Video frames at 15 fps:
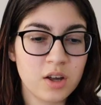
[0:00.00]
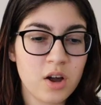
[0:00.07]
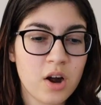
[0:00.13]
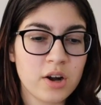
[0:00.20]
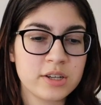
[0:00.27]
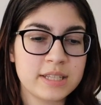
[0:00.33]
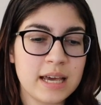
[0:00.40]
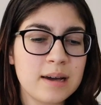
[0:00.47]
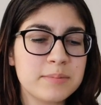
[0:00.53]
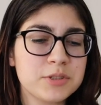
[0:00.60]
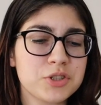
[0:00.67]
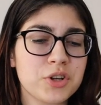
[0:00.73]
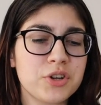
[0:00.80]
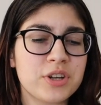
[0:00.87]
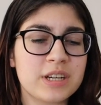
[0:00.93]
Guards, how
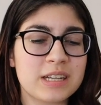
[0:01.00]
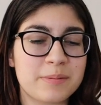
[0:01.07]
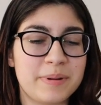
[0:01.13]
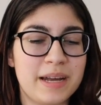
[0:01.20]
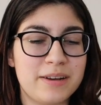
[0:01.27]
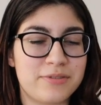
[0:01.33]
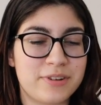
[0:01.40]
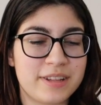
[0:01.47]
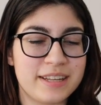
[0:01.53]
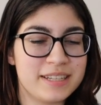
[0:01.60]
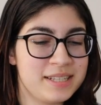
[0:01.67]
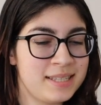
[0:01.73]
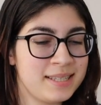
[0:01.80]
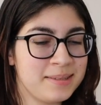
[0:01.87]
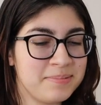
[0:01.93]
much are you getting paid for
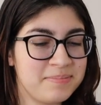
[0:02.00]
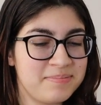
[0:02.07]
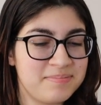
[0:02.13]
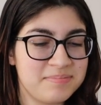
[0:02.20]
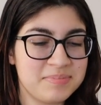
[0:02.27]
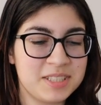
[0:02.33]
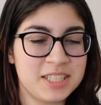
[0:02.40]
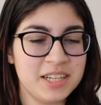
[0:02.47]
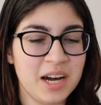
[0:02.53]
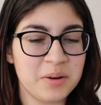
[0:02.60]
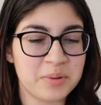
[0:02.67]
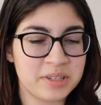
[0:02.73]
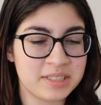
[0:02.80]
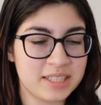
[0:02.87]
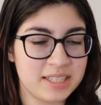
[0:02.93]
this? It's not
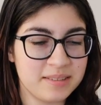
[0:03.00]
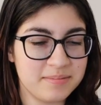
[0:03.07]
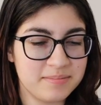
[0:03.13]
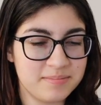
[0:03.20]
worth it.